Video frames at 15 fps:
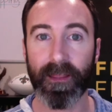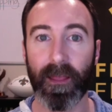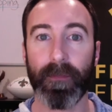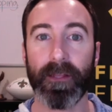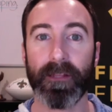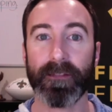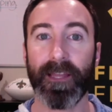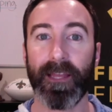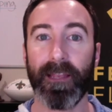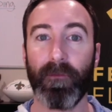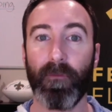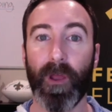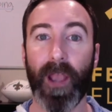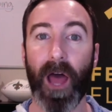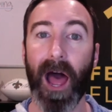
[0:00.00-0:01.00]
And that means that
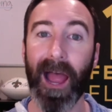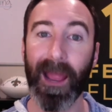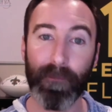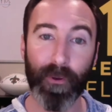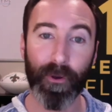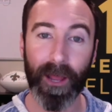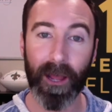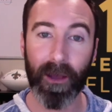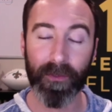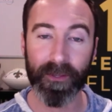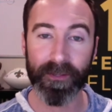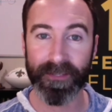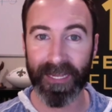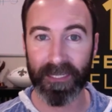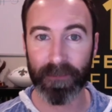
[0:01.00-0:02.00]
when I put out
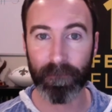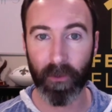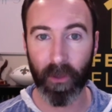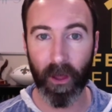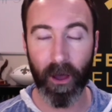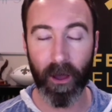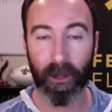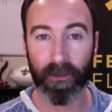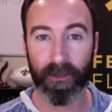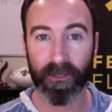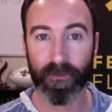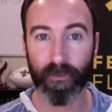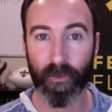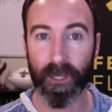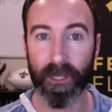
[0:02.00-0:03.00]
this next blog
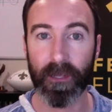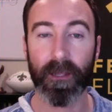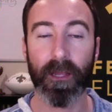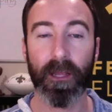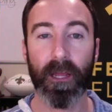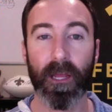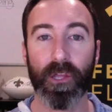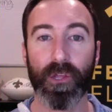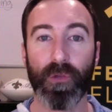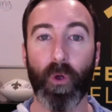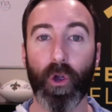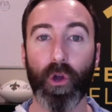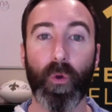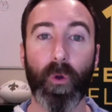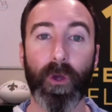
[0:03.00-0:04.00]
this week, you
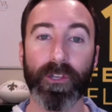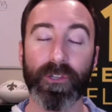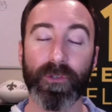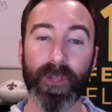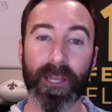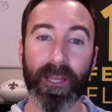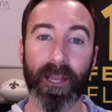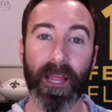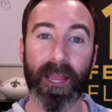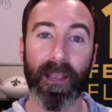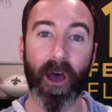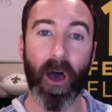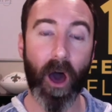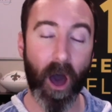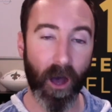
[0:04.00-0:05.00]
are going to get an
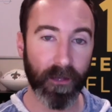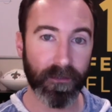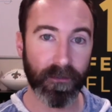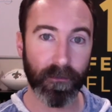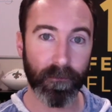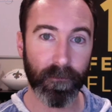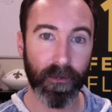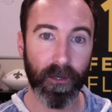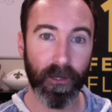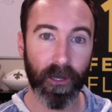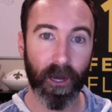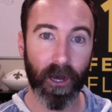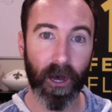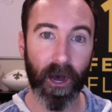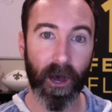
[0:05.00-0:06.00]
awesome,
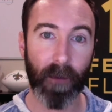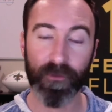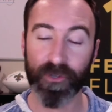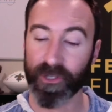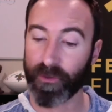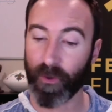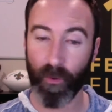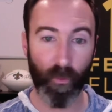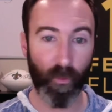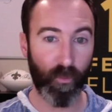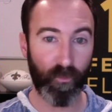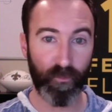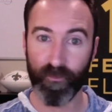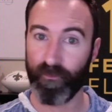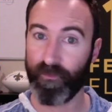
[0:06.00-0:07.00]
just
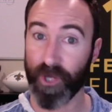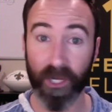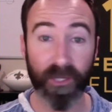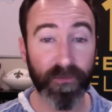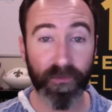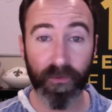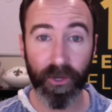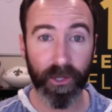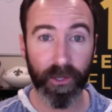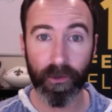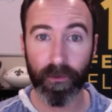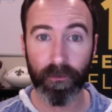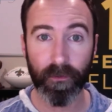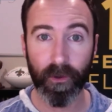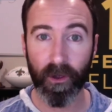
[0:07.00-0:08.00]
for
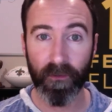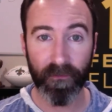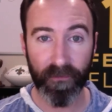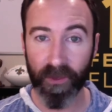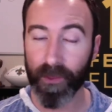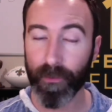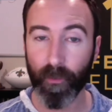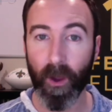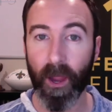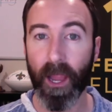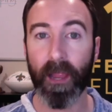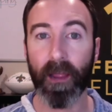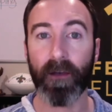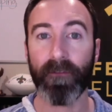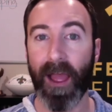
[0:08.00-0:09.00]
you, fifth
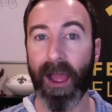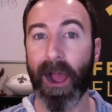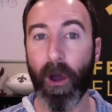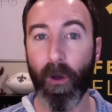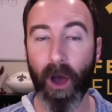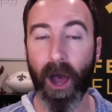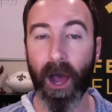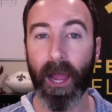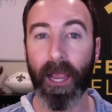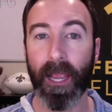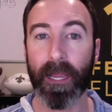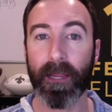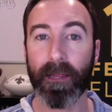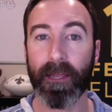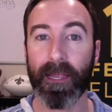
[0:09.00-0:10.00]
way of how
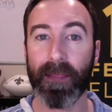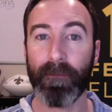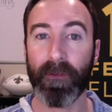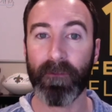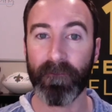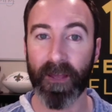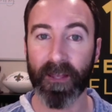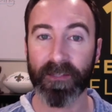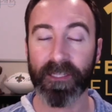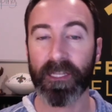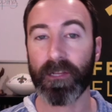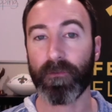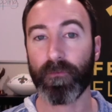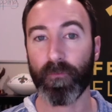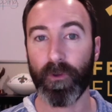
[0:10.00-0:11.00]
I am investing
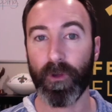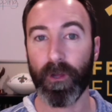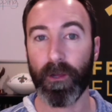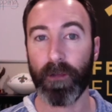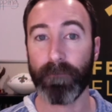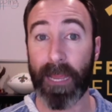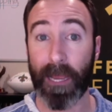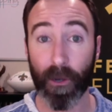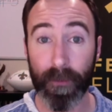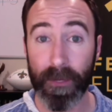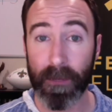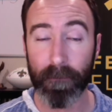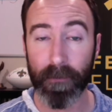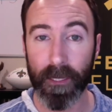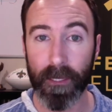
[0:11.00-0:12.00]
in
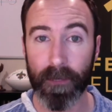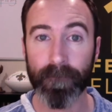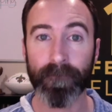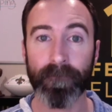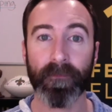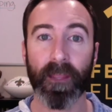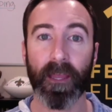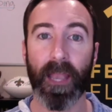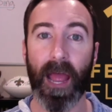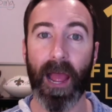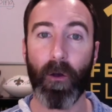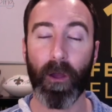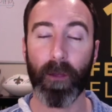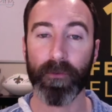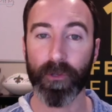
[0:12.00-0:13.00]
Airbnb and
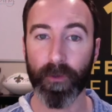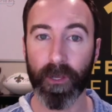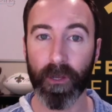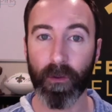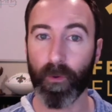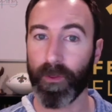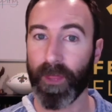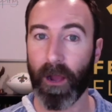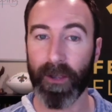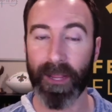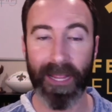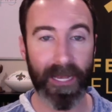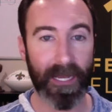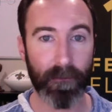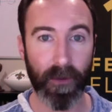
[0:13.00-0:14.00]
how I'm doing it without
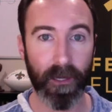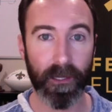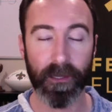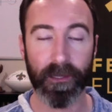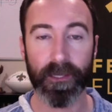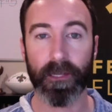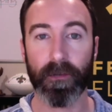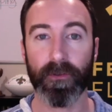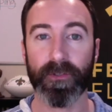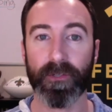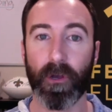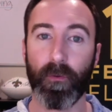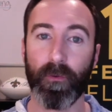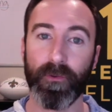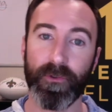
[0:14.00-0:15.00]
any money in a deal.
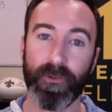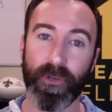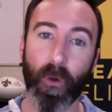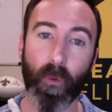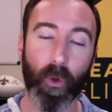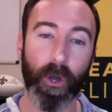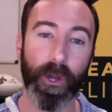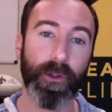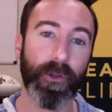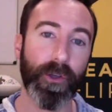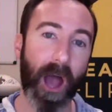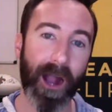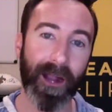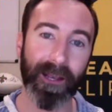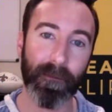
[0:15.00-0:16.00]
So don't worry, you're
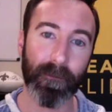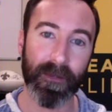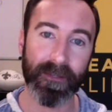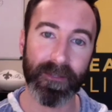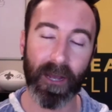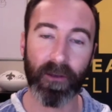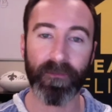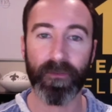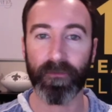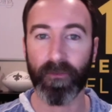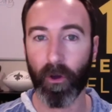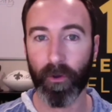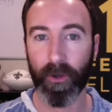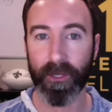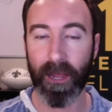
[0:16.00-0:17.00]
not going to miss out if you've
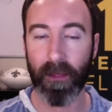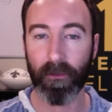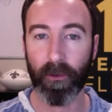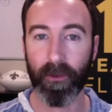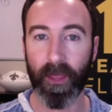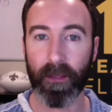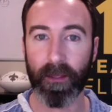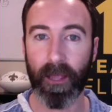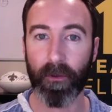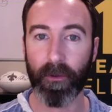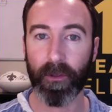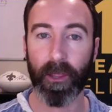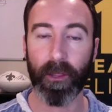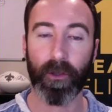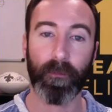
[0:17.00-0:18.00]
already downloaded that
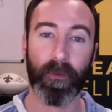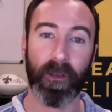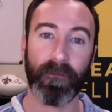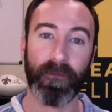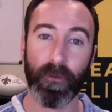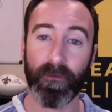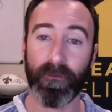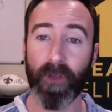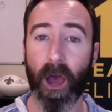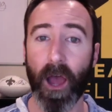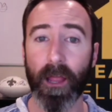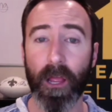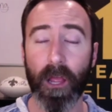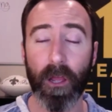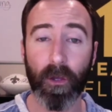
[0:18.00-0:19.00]
calculator. But if you have not,
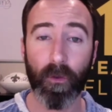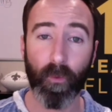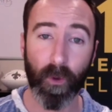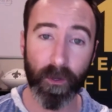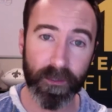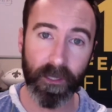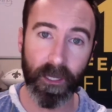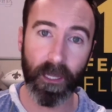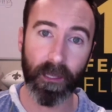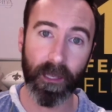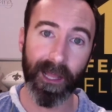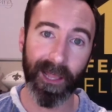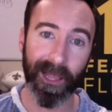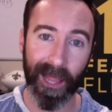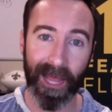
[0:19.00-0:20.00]
once again,
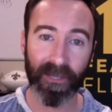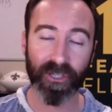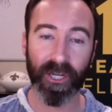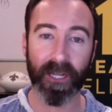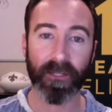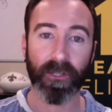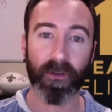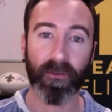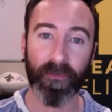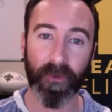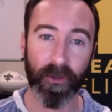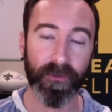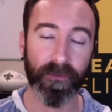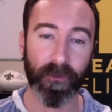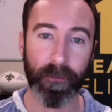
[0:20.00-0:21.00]
last chance, go to
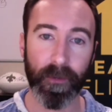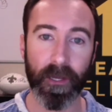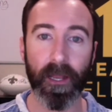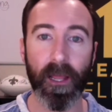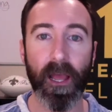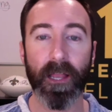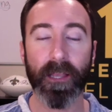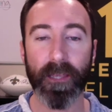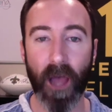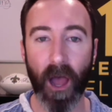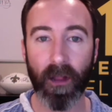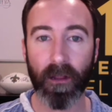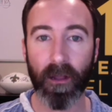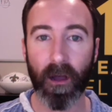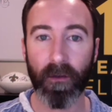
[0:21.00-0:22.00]

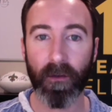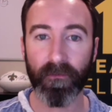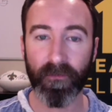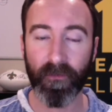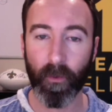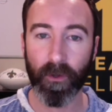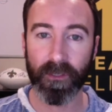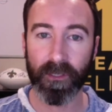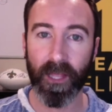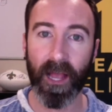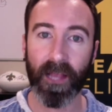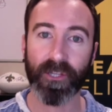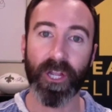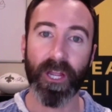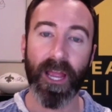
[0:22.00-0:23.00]

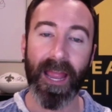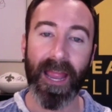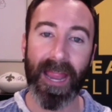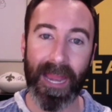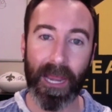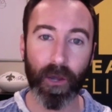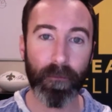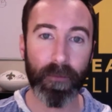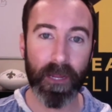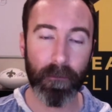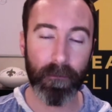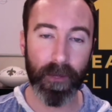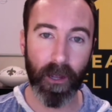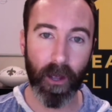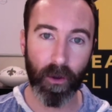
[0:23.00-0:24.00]

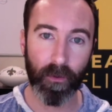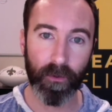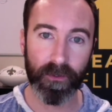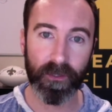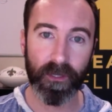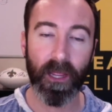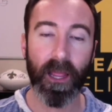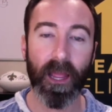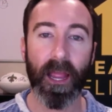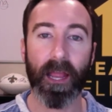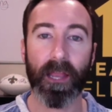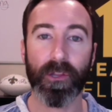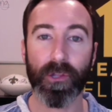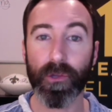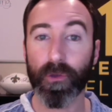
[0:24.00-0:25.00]
fearlessflipping.com/Airbnb host,
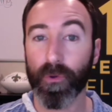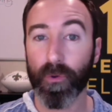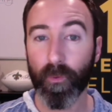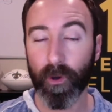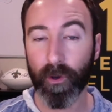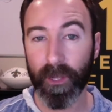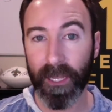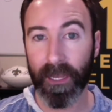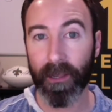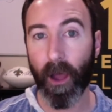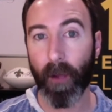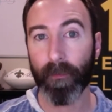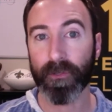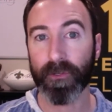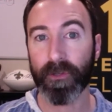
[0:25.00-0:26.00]
and you will get an
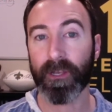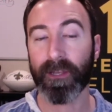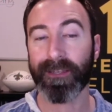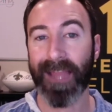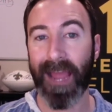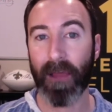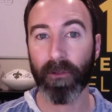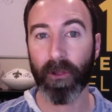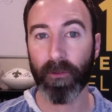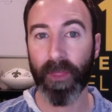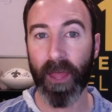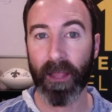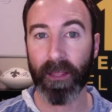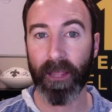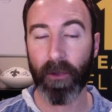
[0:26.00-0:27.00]
opportunity to download
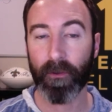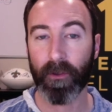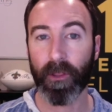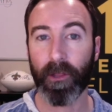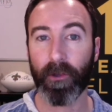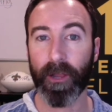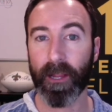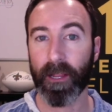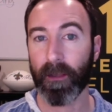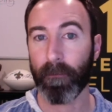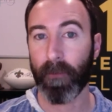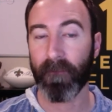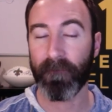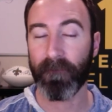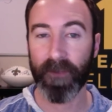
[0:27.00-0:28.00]
that calculator and get
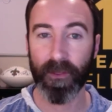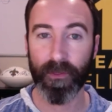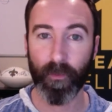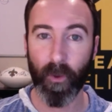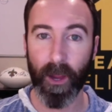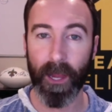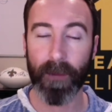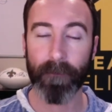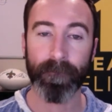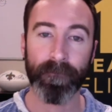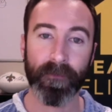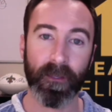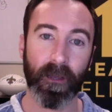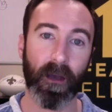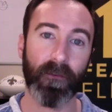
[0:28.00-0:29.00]
my fifth way
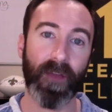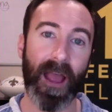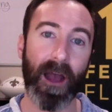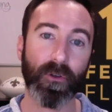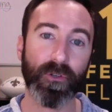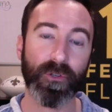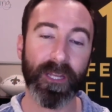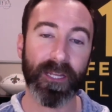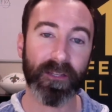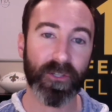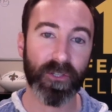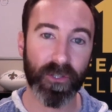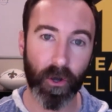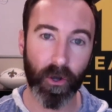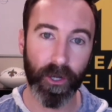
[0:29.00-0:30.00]
of how to get
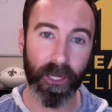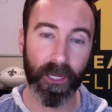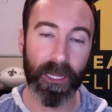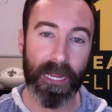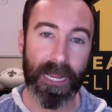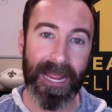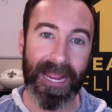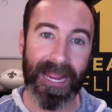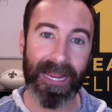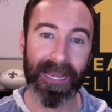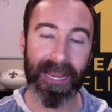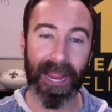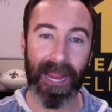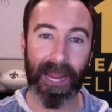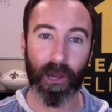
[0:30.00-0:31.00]
started
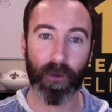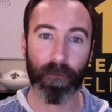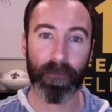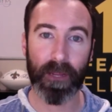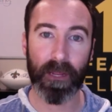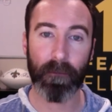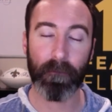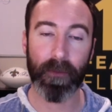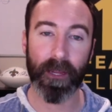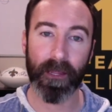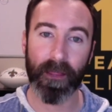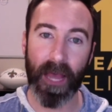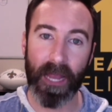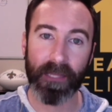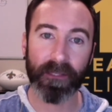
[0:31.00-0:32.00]
in Airbnb.
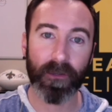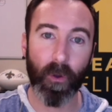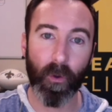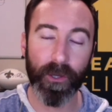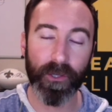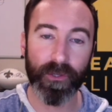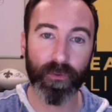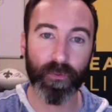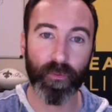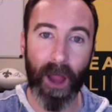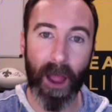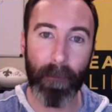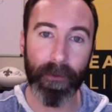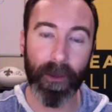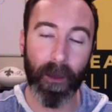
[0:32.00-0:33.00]
That is going to
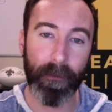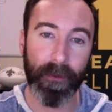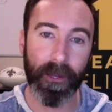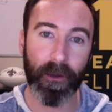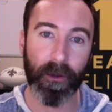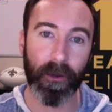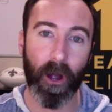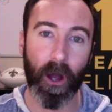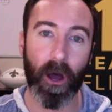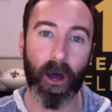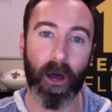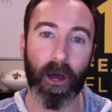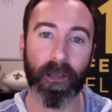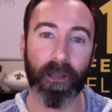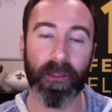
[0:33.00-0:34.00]
wrap it up here
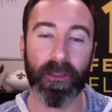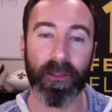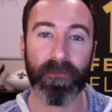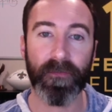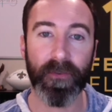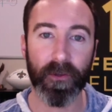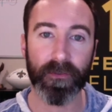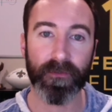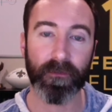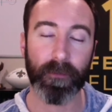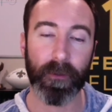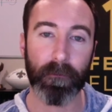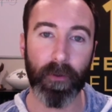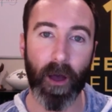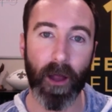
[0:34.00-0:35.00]
on the Fearless
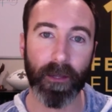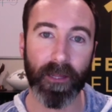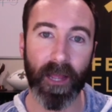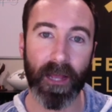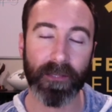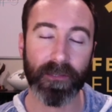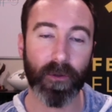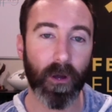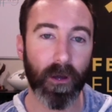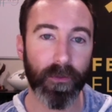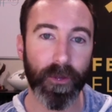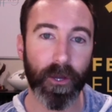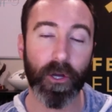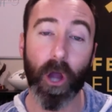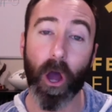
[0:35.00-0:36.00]
Flipping podcast. Go out
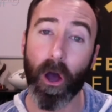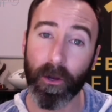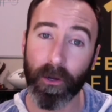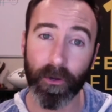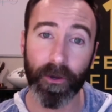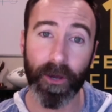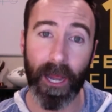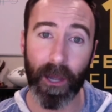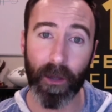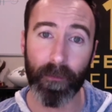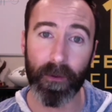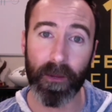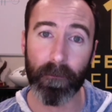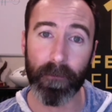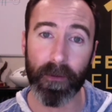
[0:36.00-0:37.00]
there, conquer
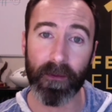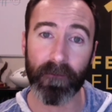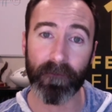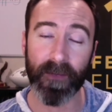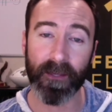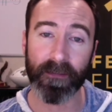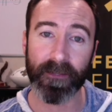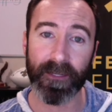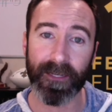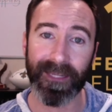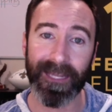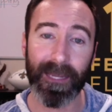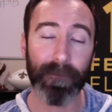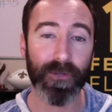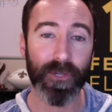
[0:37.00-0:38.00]
Airbnb investing, and
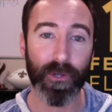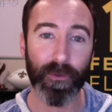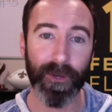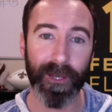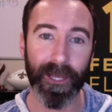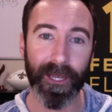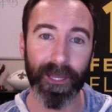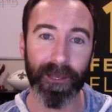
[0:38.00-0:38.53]
keep tuning in.